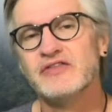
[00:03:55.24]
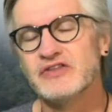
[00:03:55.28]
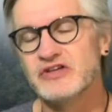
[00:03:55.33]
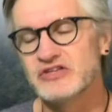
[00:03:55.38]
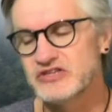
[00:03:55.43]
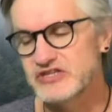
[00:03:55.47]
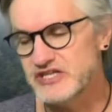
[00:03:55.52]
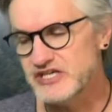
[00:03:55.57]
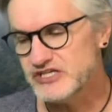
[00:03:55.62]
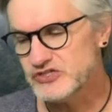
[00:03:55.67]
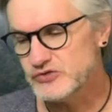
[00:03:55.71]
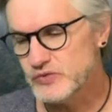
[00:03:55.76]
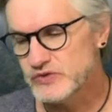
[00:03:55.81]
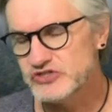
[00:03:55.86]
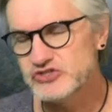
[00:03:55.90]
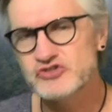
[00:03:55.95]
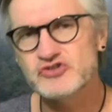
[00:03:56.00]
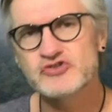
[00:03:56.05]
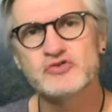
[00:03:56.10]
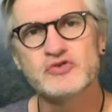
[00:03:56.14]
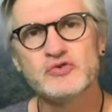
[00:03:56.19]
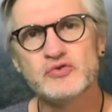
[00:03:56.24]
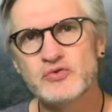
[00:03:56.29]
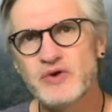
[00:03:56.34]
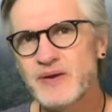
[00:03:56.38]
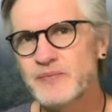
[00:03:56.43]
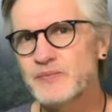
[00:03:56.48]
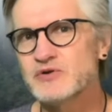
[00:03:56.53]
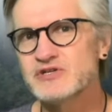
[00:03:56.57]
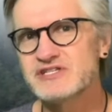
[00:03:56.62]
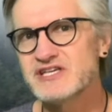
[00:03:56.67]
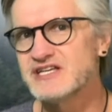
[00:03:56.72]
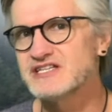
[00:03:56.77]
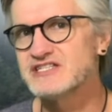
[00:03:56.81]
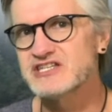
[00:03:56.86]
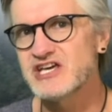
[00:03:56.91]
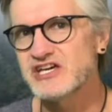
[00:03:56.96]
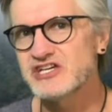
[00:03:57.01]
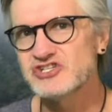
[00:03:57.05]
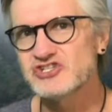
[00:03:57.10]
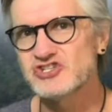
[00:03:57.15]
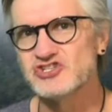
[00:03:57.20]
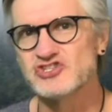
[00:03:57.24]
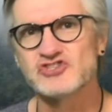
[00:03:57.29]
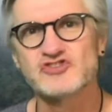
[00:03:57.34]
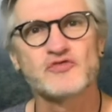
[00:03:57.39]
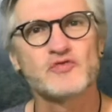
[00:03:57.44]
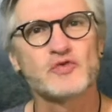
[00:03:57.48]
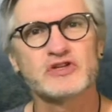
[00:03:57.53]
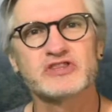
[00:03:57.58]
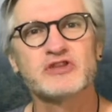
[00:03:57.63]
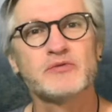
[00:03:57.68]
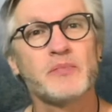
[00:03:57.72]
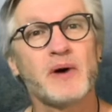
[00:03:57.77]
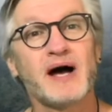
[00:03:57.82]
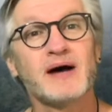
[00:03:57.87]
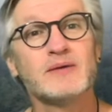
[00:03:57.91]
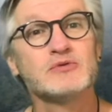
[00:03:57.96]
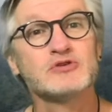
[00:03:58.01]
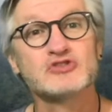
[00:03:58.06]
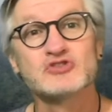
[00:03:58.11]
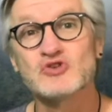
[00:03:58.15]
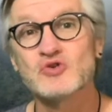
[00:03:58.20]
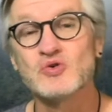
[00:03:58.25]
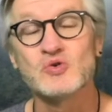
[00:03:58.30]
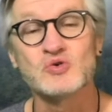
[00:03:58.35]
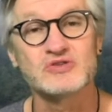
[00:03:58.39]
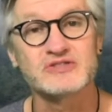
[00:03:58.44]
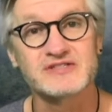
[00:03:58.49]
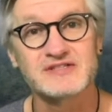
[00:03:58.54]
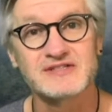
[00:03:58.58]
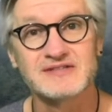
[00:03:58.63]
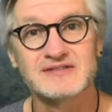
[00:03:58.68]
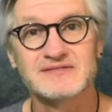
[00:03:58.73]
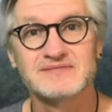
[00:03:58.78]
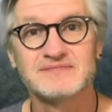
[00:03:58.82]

that these were true representations of what the Bible taught.